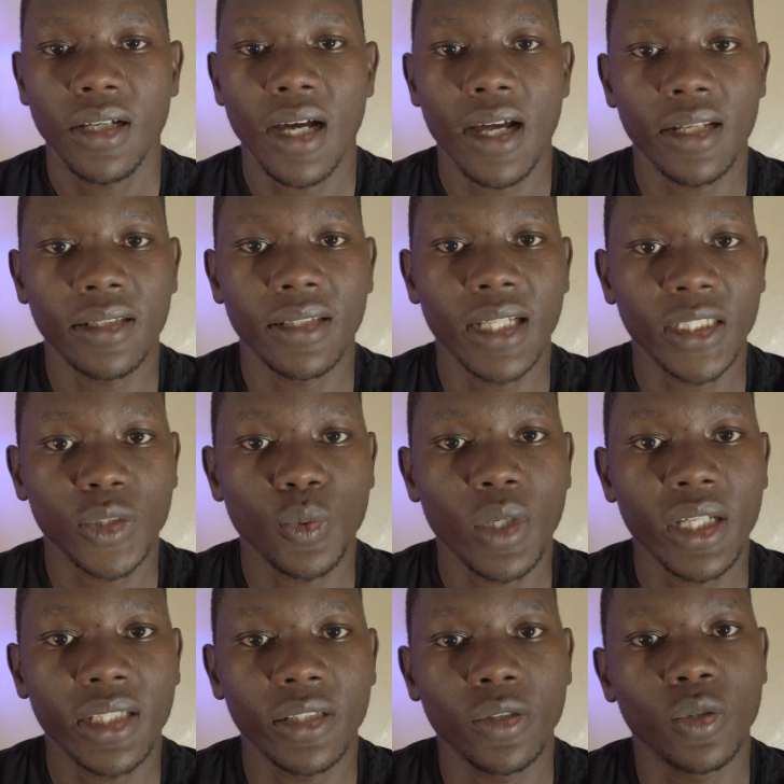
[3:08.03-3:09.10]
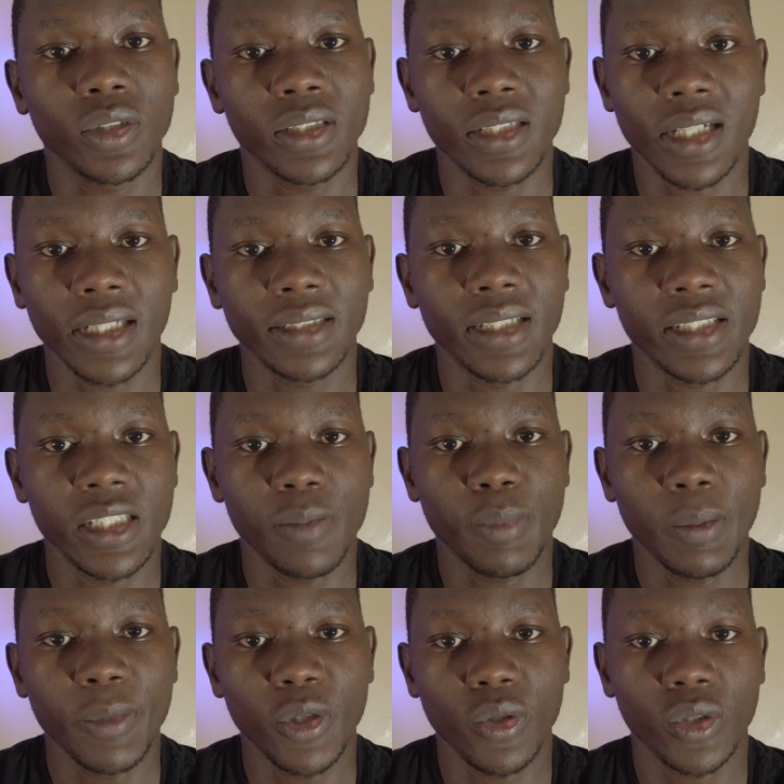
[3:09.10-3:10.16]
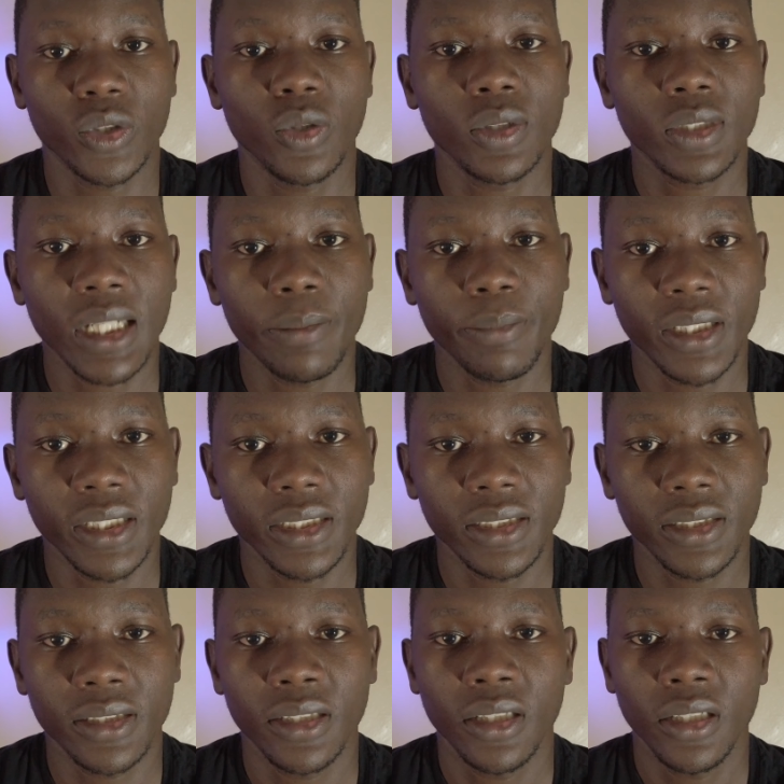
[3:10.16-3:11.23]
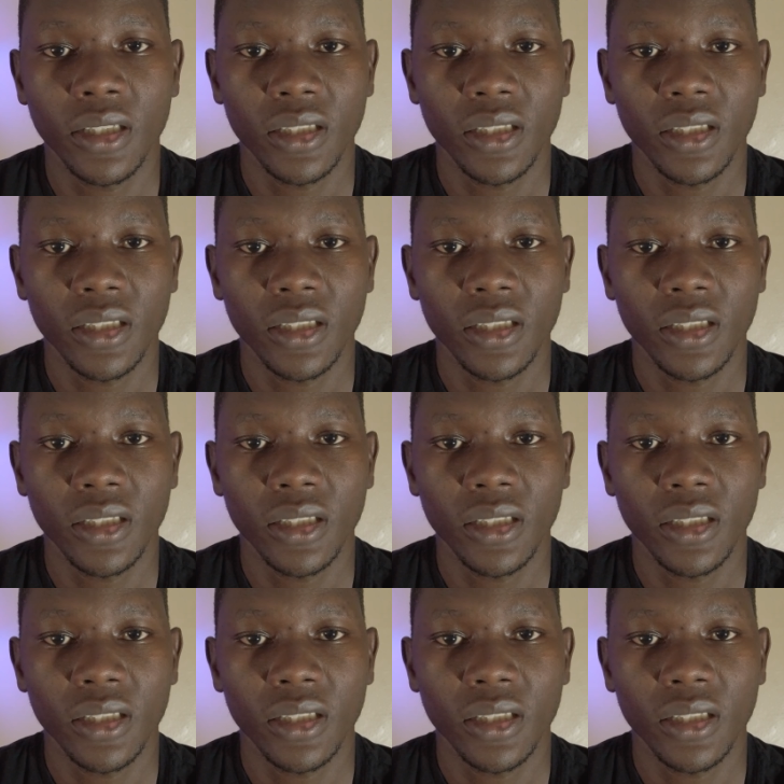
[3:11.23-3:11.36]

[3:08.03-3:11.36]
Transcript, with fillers: And that's why those drugs are cheaper, because those companies